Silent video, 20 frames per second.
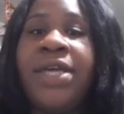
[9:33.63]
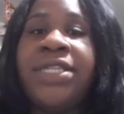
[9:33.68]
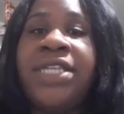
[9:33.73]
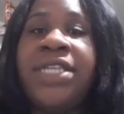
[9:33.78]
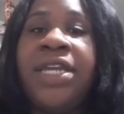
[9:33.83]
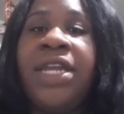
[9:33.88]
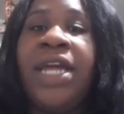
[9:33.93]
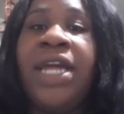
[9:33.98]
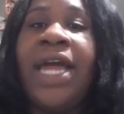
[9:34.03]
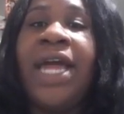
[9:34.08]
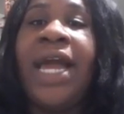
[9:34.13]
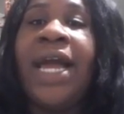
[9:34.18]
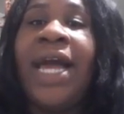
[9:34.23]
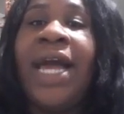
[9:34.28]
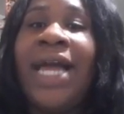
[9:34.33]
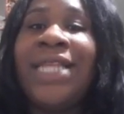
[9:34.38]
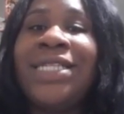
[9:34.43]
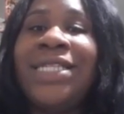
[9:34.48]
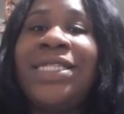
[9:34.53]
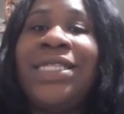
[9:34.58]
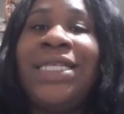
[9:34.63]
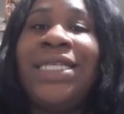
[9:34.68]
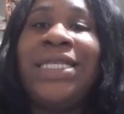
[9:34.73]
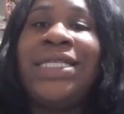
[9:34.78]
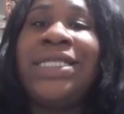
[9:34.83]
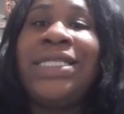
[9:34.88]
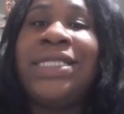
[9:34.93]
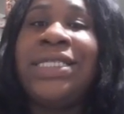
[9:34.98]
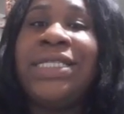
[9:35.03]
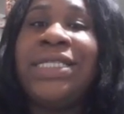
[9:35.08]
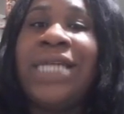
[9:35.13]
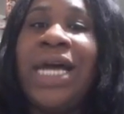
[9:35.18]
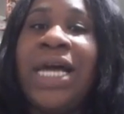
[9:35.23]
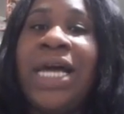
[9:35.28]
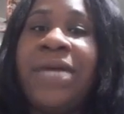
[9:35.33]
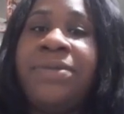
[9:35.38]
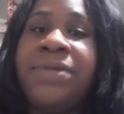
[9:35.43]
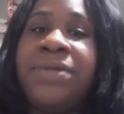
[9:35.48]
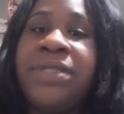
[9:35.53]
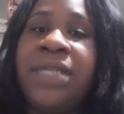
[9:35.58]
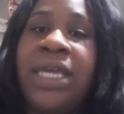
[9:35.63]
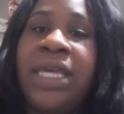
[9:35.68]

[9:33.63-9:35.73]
So the glycolysis stops,